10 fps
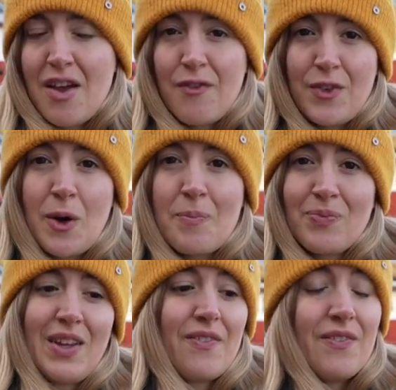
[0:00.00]

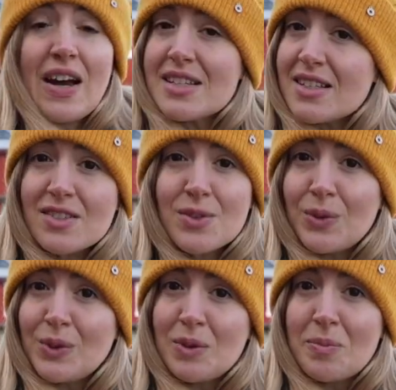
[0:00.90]
From the fastest
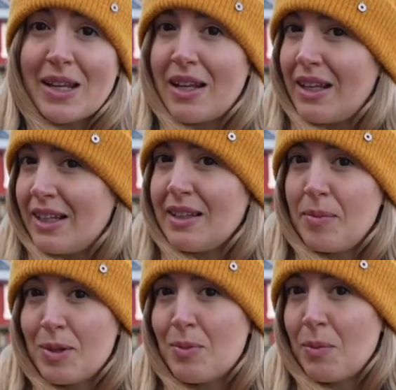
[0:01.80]
route but a little
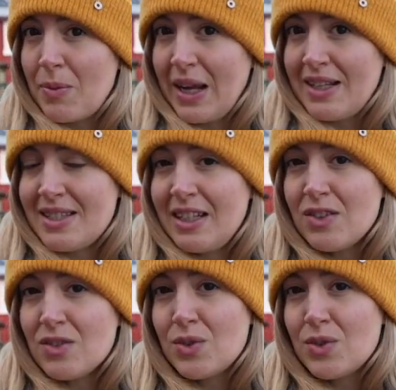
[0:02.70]
bit more pricey